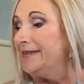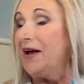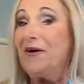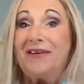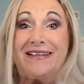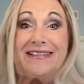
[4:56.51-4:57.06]

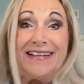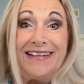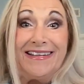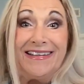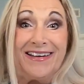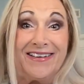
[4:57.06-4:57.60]
So let's get
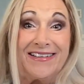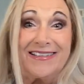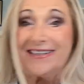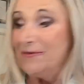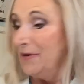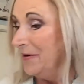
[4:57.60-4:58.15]
in here and
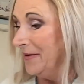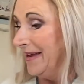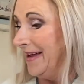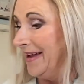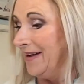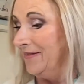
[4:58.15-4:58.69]
see what we
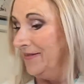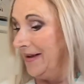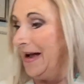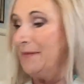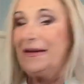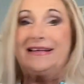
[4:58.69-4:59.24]
have.
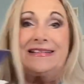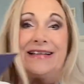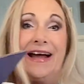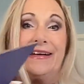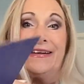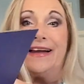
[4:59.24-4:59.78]
I'm
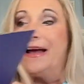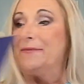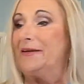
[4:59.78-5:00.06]
excited. I'm